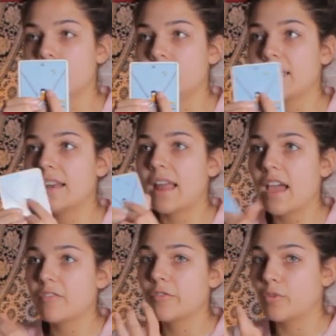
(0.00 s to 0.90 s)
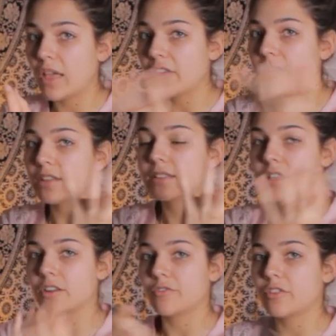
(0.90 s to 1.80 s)
they didn't have the full evidence
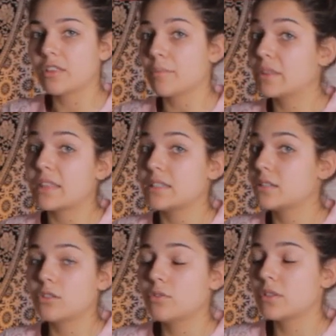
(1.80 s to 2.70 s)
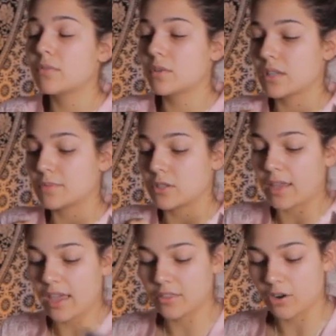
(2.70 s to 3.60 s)
there in front of them, but they still knew something was up, so they
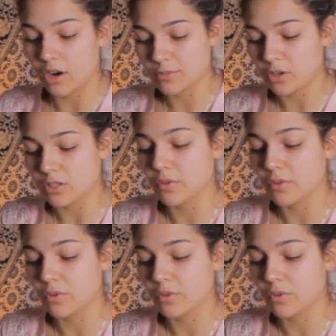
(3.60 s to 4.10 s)
had their arms crossed.